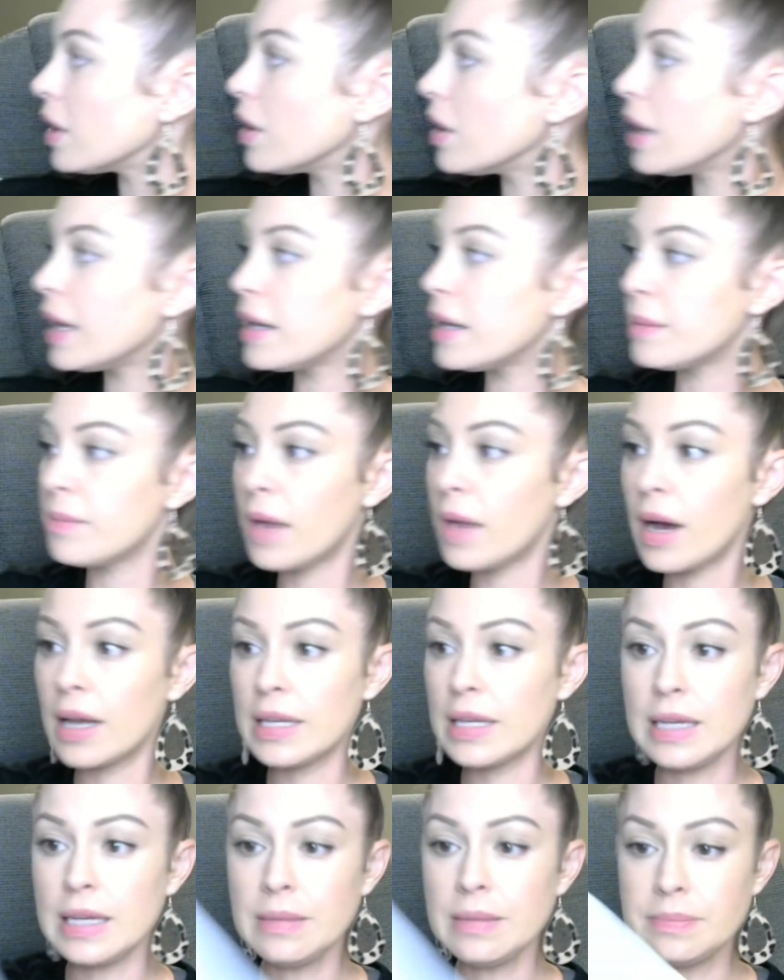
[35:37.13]
and
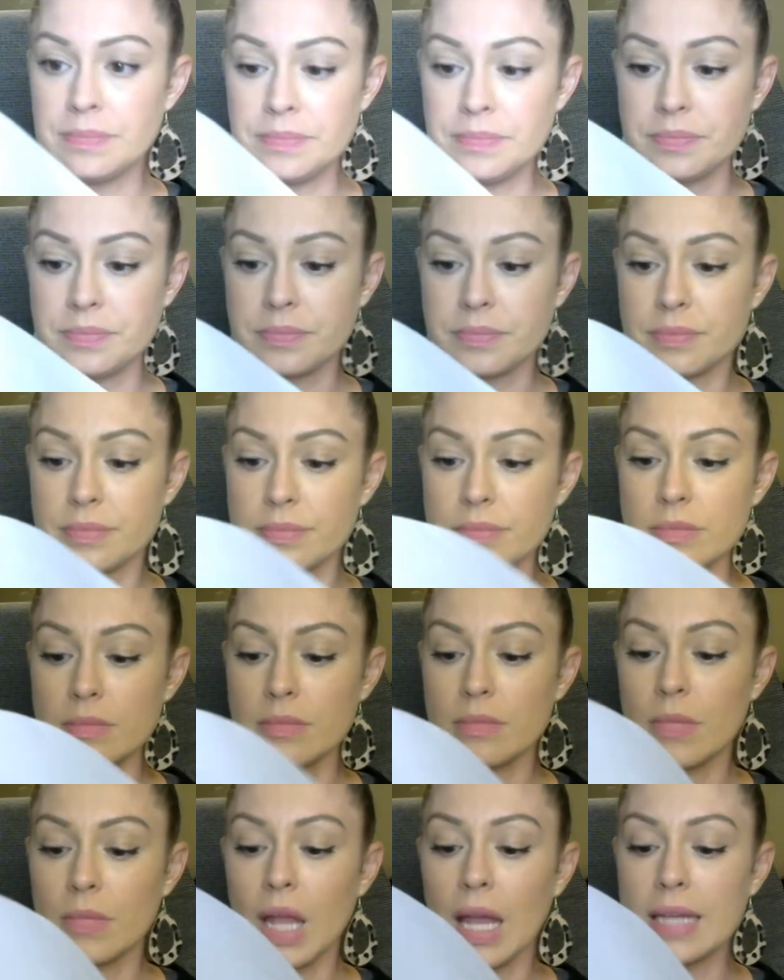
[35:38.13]
Amani.
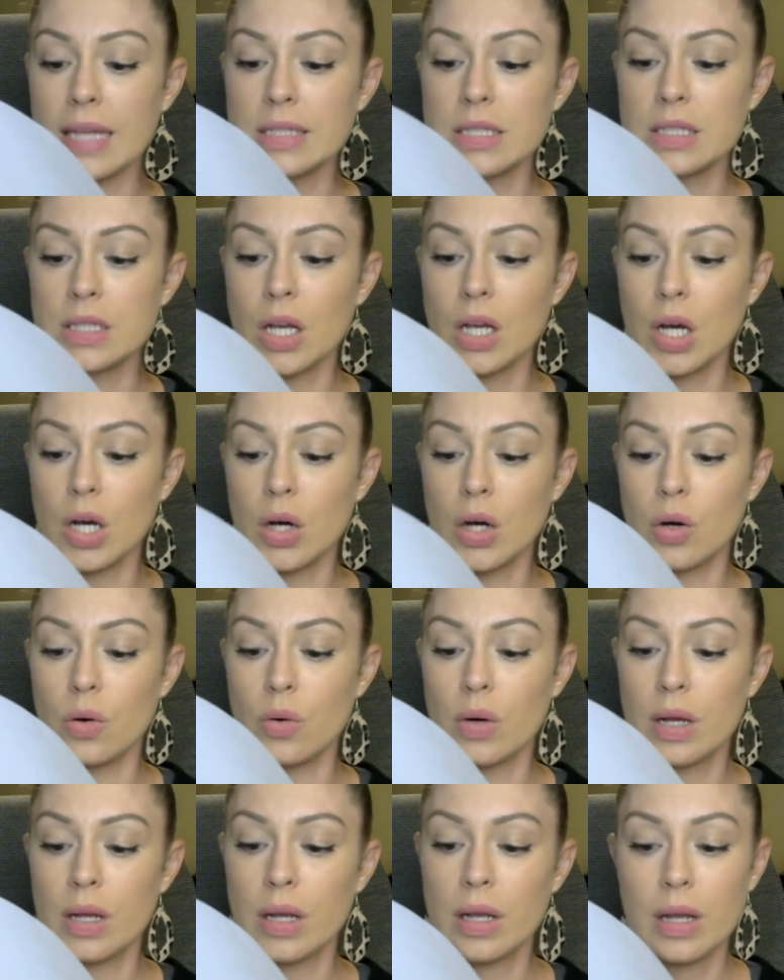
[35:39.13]
And
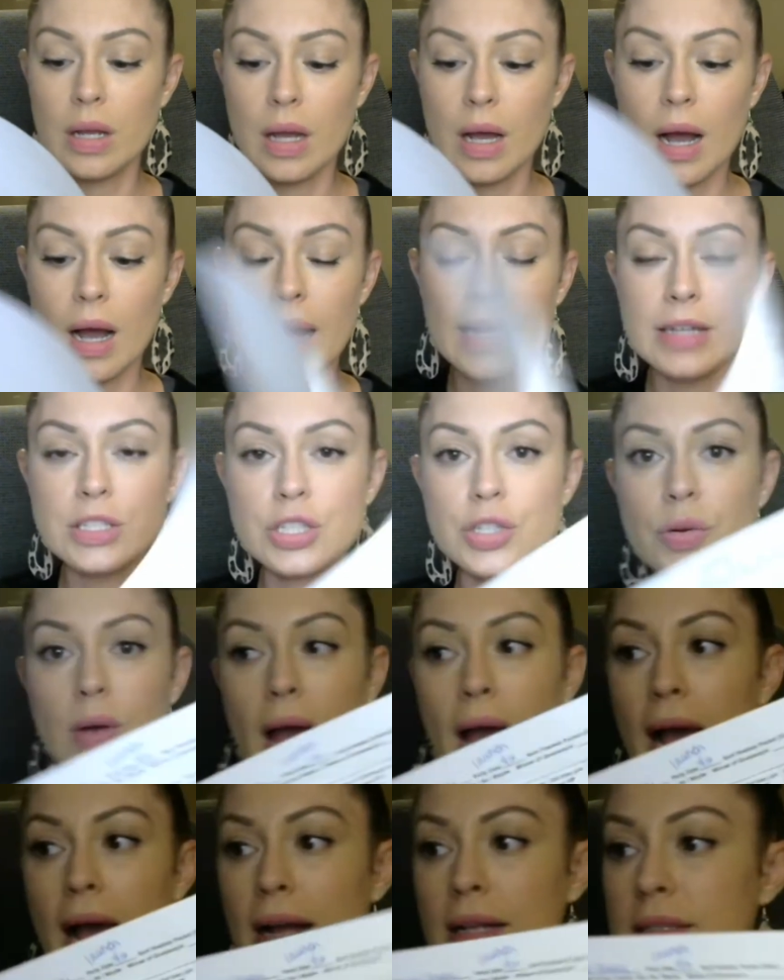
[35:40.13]
so I
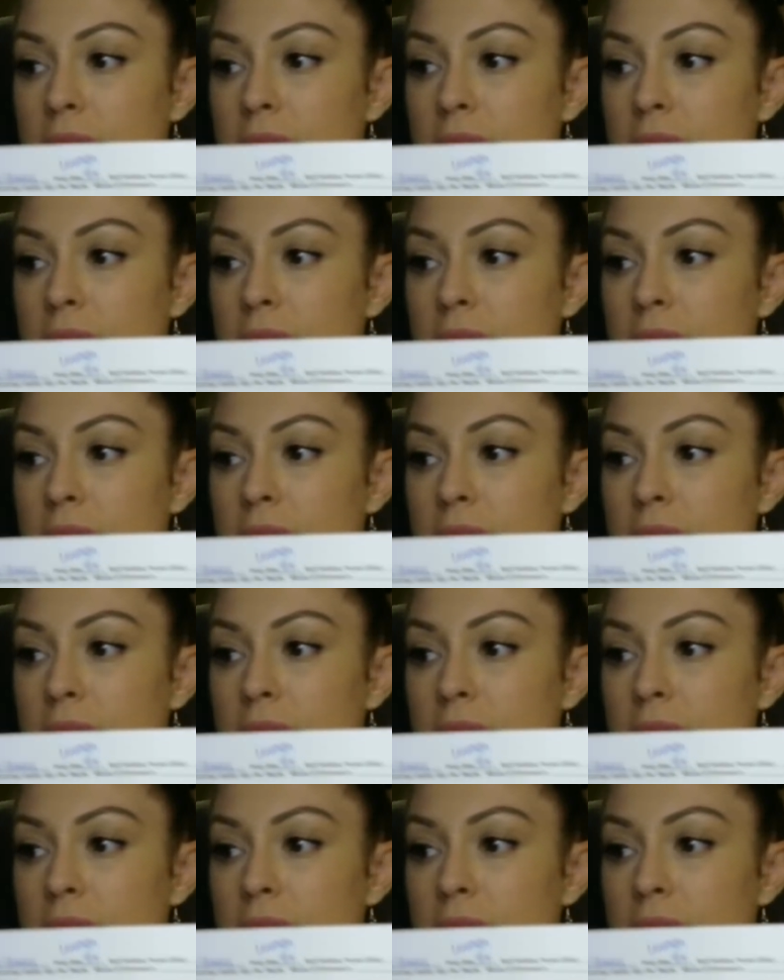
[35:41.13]
tracked